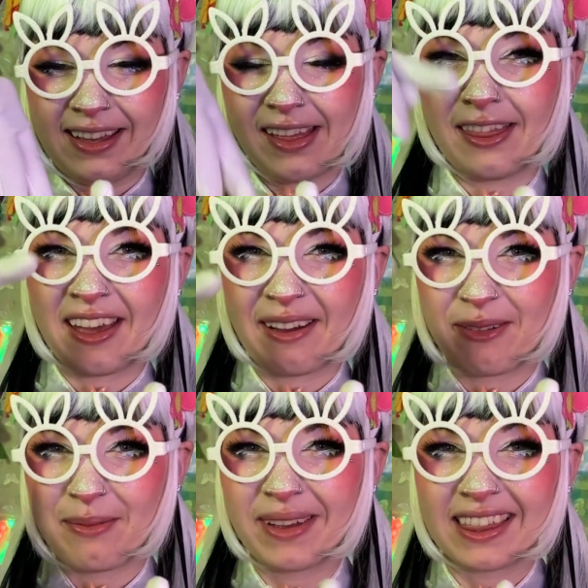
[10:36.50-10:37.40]
That will
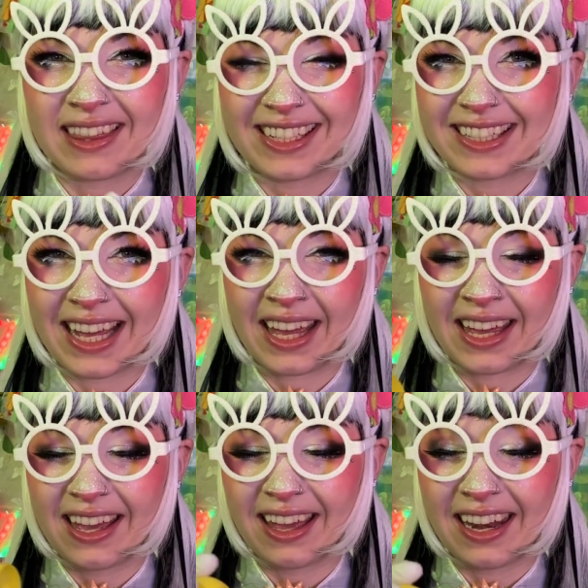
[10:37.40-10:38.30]
make this egg
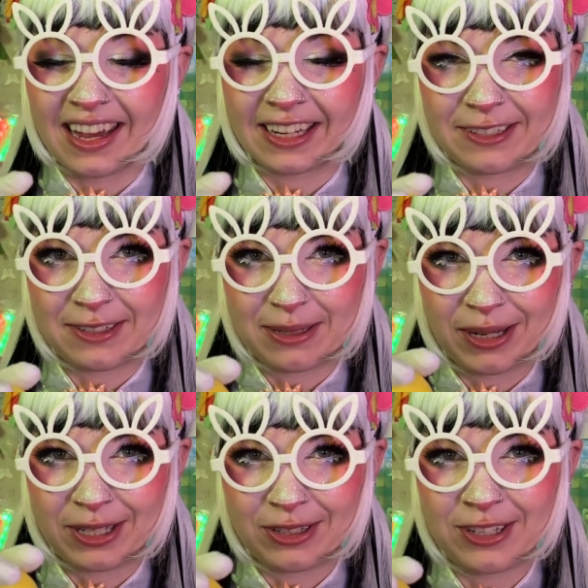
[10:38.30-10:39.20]
an extra
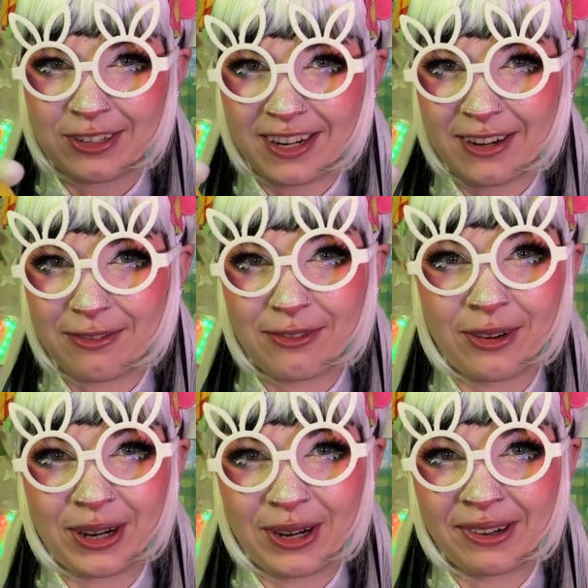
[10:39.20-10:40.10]
special treat for
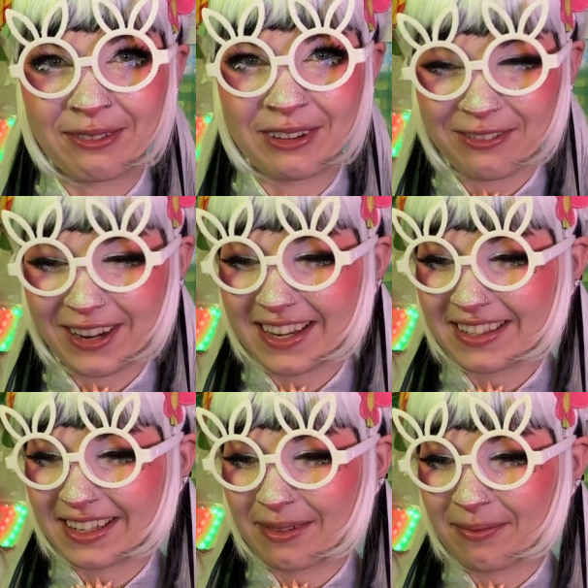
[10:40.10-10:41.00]
whoever finds
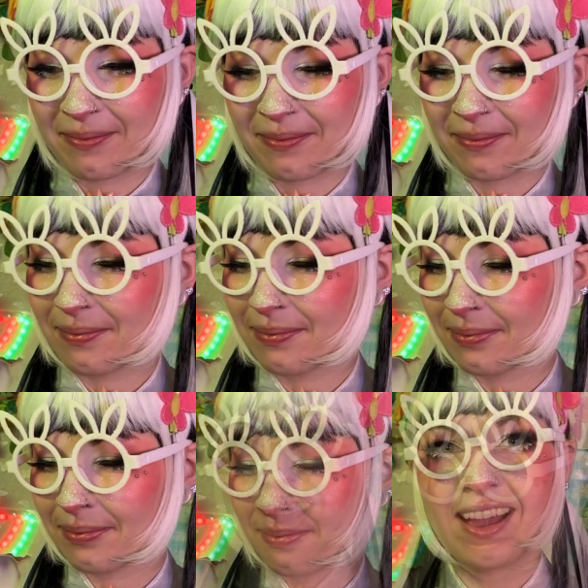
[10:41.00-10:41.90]
it.
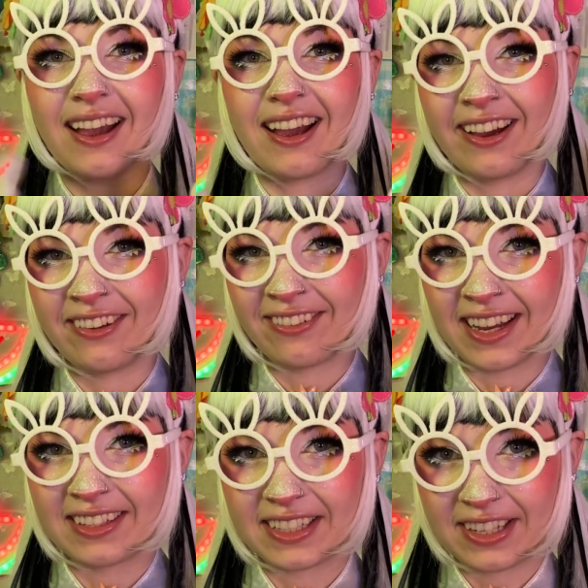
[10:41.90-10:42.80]
Alright,
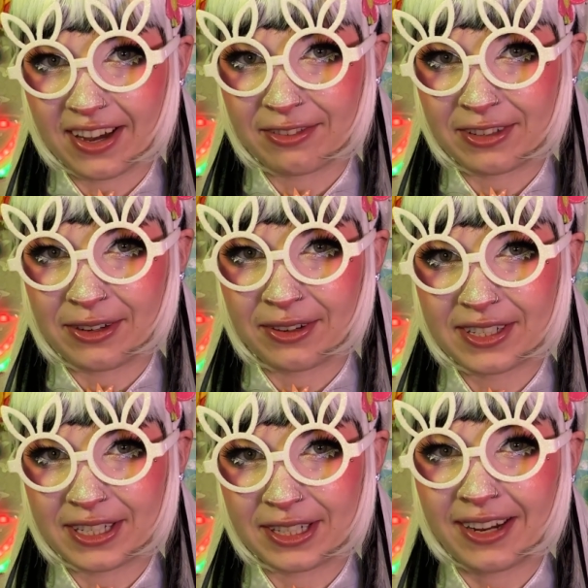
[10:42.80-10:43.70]
so you have your
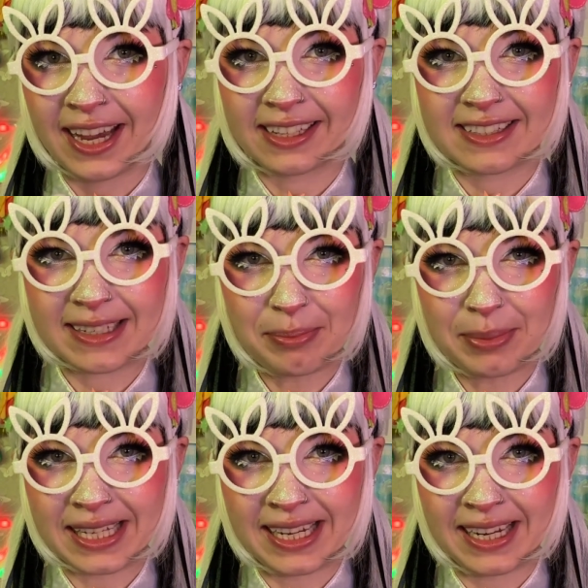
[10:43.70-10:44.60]
2 eggs
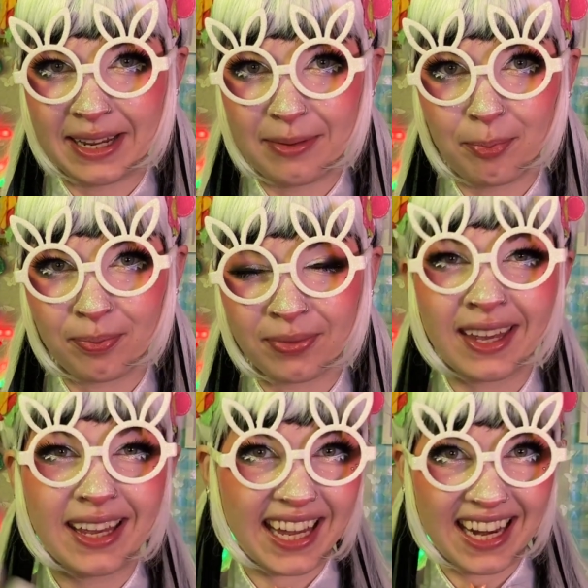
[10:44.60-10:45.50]
completed.
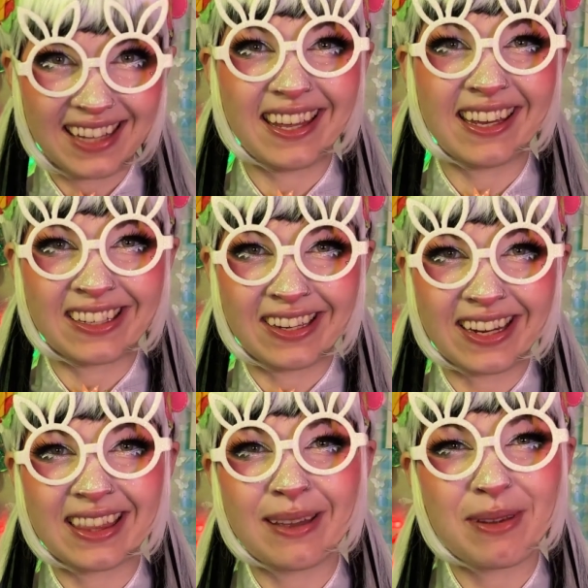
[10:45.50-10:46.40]
Can I take a look at
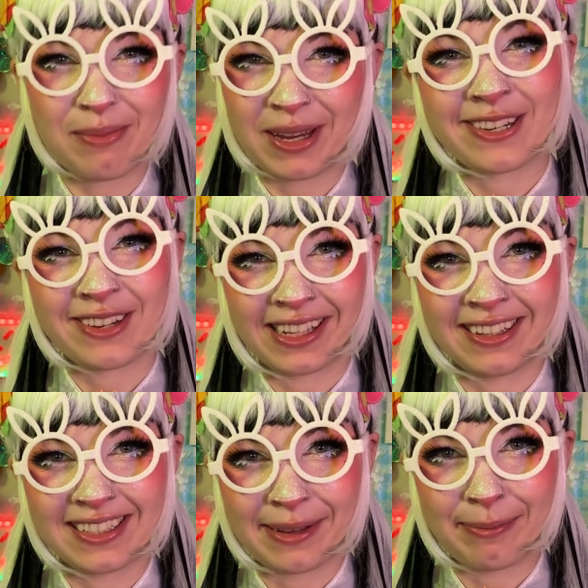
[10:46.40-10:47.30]
them to make sure they're
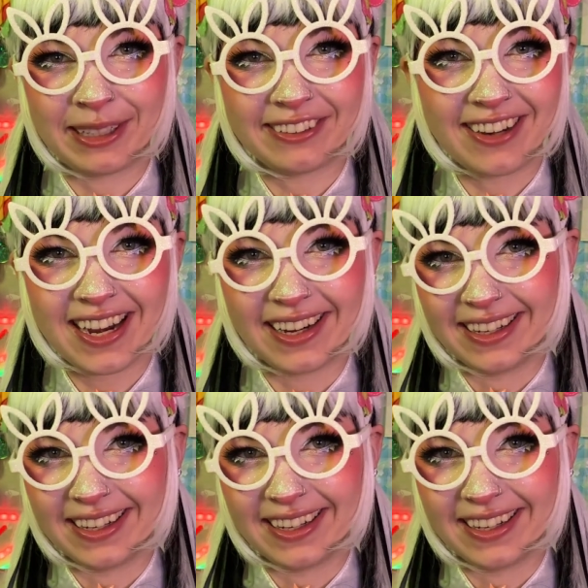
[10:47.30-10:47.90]
assembled right?